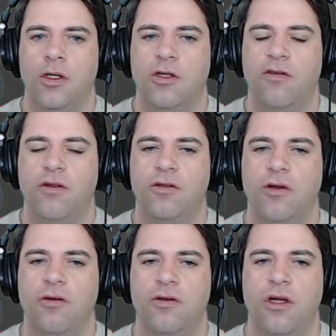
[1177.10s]
So if there's
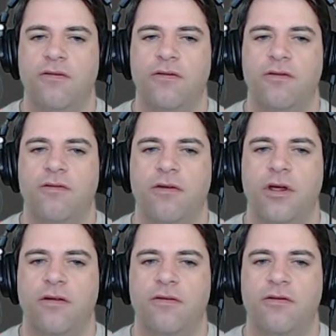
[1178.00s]
no, if
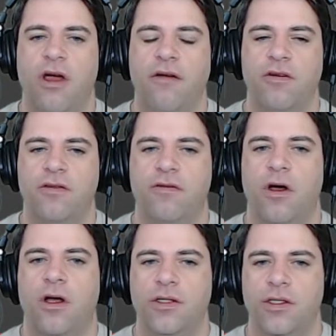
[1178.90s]
driver is
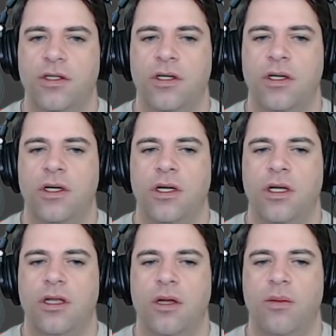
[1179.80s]
false,
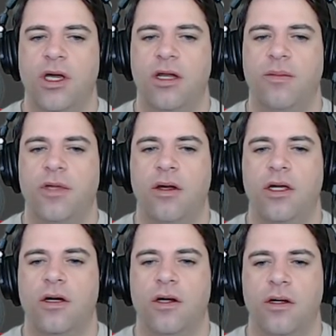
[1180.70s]
then we end up down
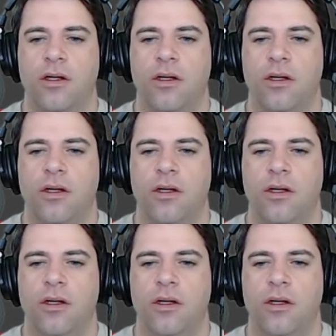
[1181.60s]
here.